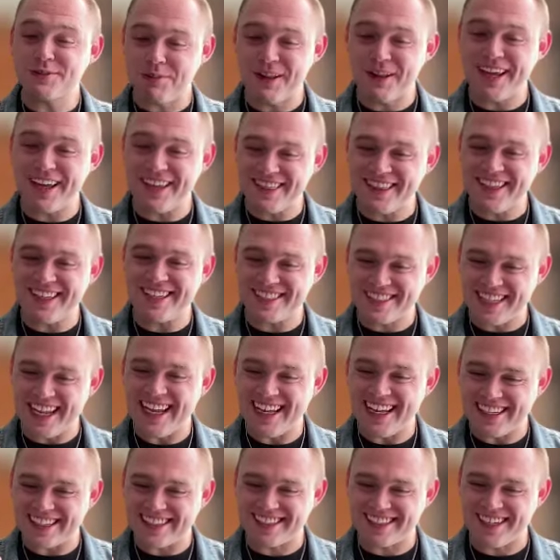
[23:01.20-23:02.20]
playing these
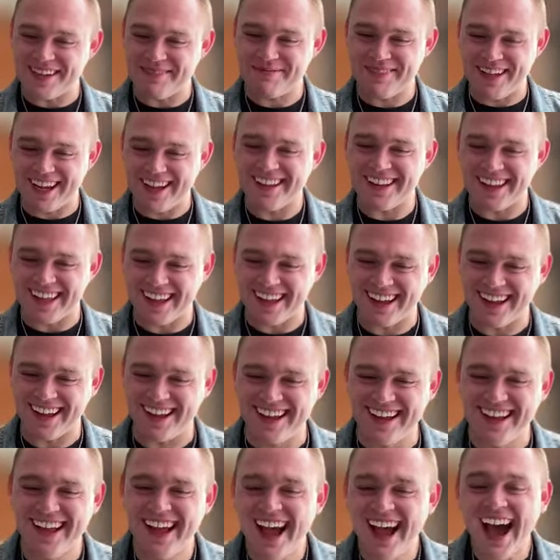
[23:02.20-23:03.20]
days so i'm telling yes. you
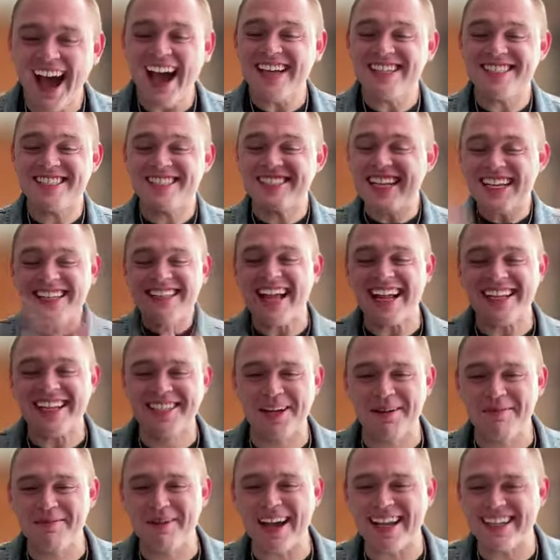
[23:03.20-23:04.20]
i said yes.
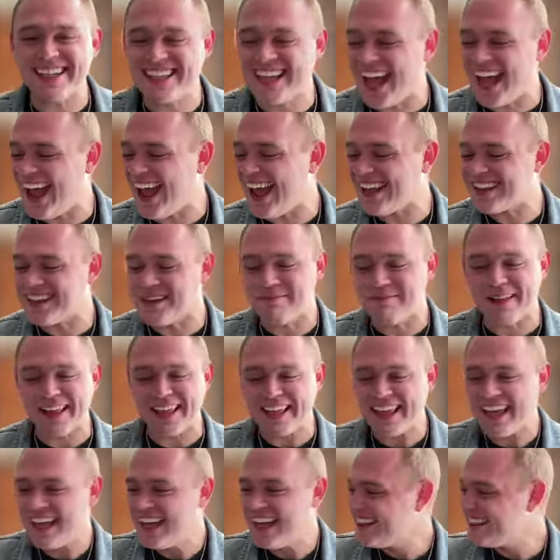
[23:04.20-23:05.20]
that to my dad i'm like
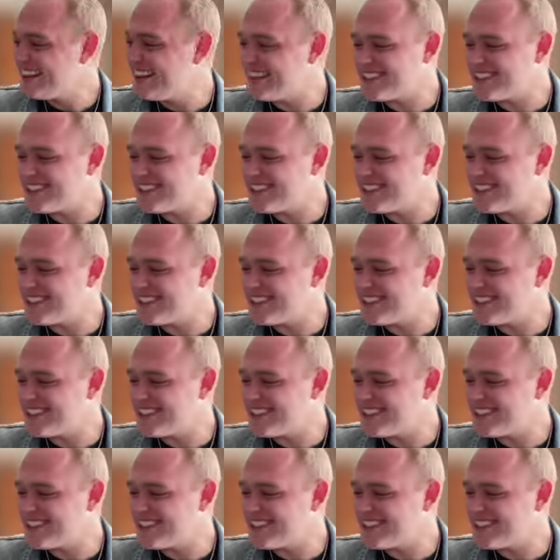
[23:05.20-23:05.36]
yes.